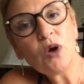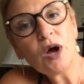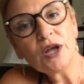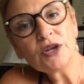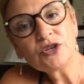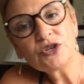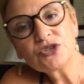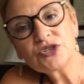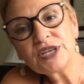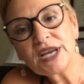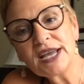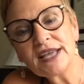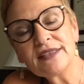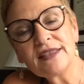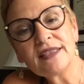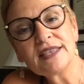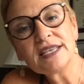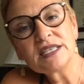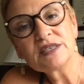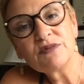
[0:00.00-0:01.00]
understand
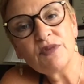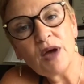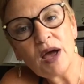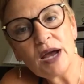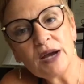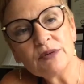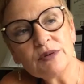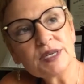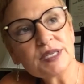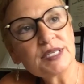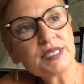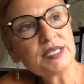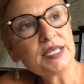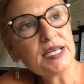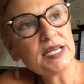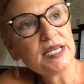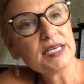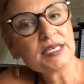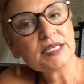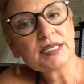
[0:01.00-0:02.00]
that this virus
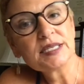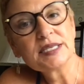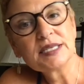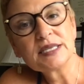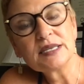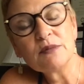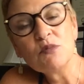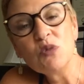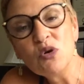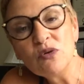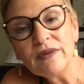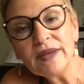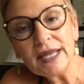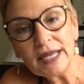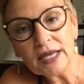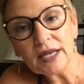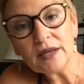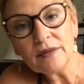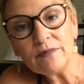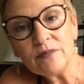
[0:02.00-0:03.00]
is moving
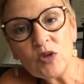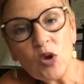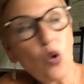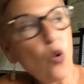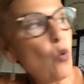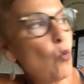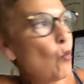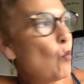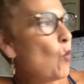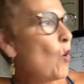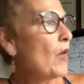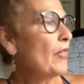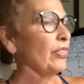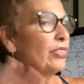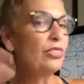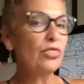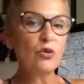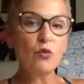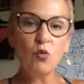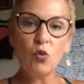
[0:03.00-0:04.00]
in on what
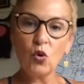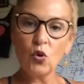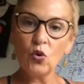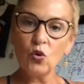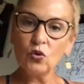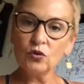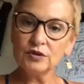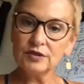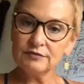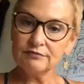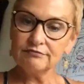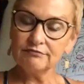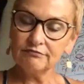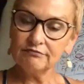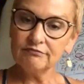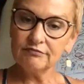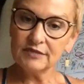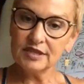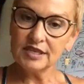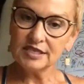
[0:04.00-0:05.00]

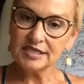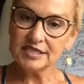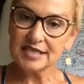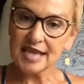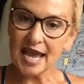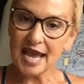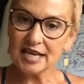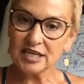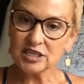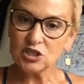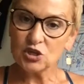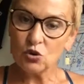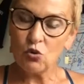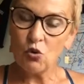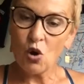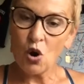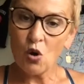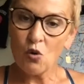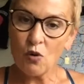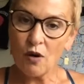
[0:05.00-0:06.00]
the status
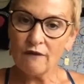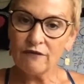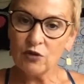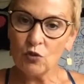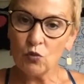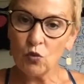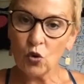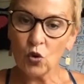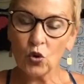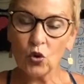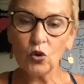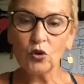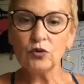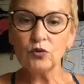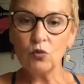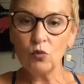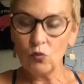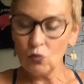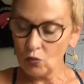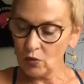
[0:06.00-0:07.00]
quo of the world.
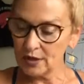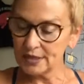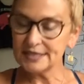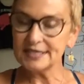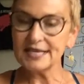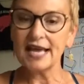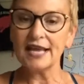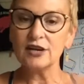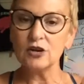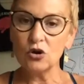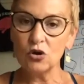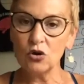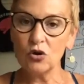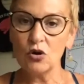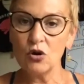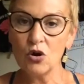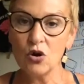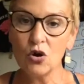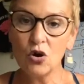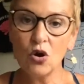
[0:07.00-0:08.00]
What is that?
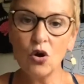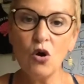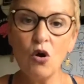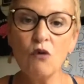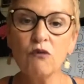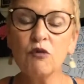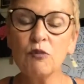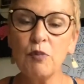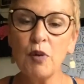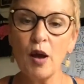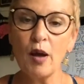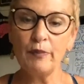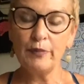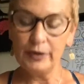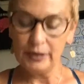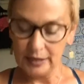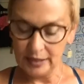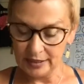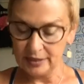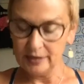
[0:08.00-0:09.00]

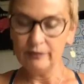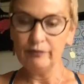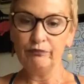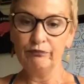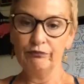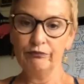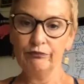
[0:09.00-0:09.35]
Overpopulated,